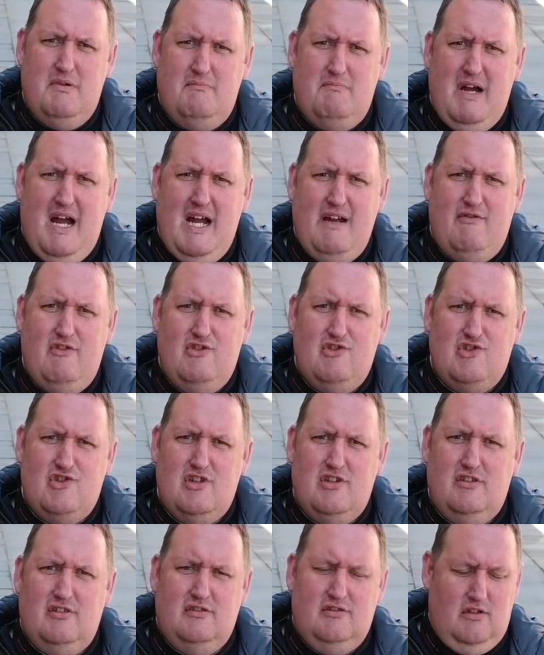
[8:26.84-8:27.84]

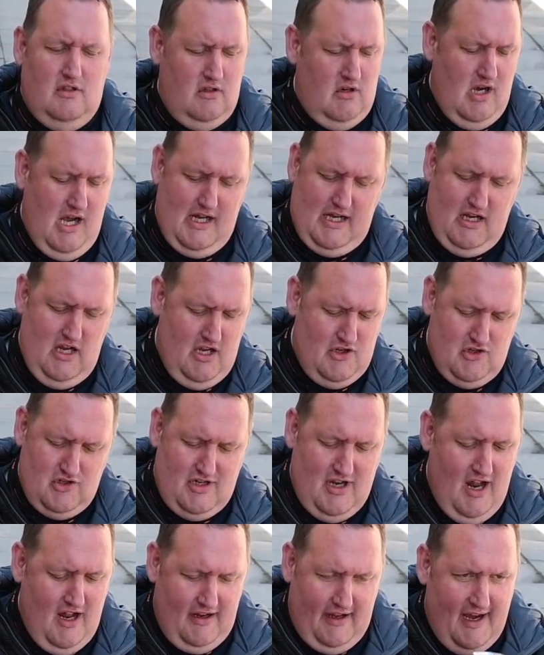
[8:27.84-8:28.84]
Byron's. Oh, I, can't, I just
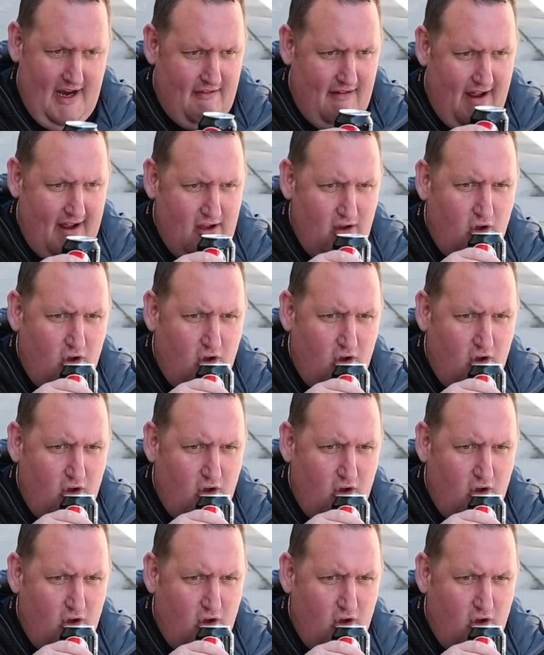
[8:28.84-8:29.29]
can't get it right.